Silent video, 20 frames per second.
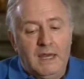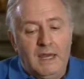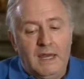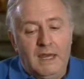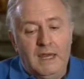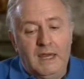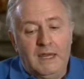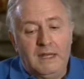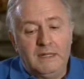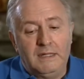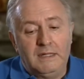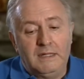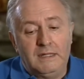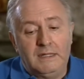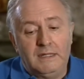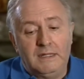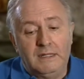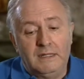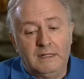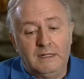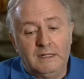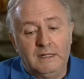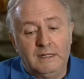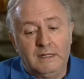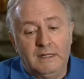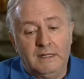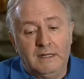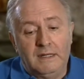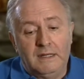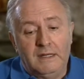And
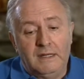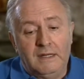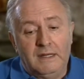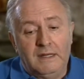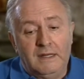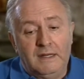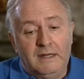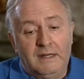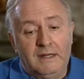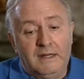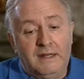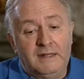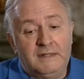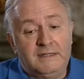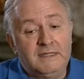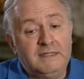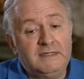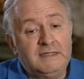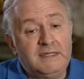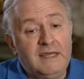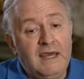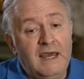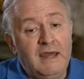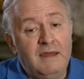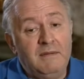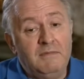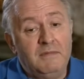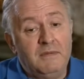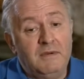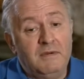at this
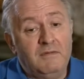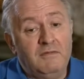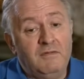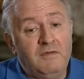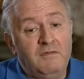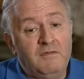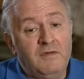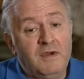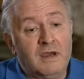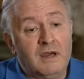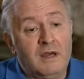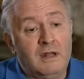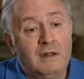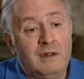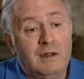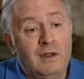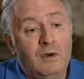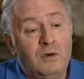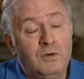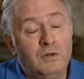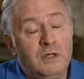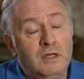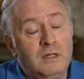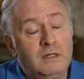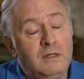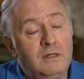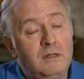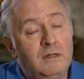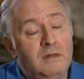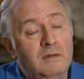time, we were
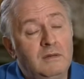unloaded